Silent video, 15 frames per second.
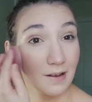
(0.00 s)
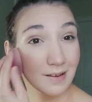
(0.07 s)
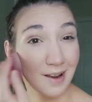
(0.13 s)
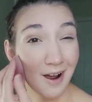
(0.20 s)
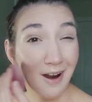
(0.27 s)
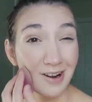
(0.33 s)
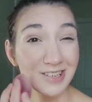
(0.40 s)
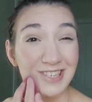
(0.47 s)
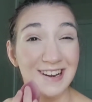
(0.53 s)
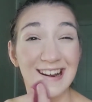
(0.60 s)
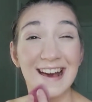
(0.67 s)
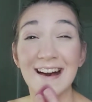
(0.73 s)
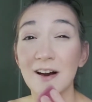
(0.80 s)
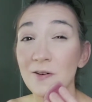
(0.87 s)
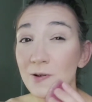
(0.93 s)
harsh it
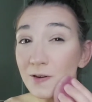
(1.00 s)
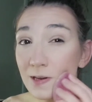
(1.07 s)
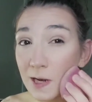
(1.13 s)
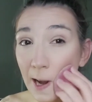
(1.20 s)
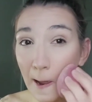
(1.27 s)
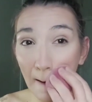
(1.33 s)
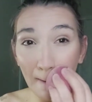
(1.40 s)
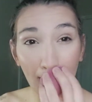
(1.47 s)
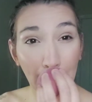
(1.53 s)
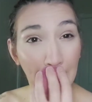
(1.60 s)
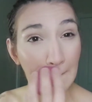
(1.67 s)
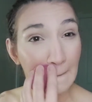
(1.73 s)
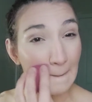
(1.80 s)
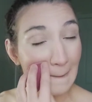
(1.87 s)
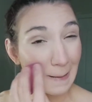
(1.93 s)
out.
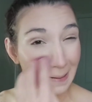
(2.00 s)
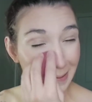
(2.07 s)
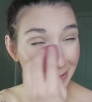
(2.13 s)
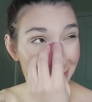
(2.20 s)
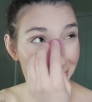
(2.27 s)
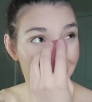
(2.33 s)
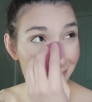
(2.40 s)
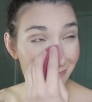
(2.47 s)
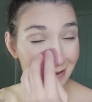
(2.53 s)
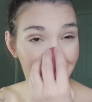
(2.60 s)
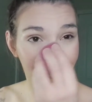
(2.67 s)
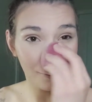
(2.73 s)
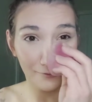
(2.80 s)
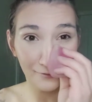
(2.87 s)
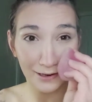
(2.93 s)
I don't know if
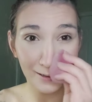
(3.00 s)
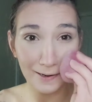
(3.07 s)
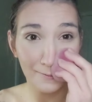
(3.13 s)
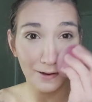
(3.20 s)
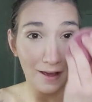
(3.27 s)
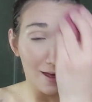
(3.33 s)
that's a word,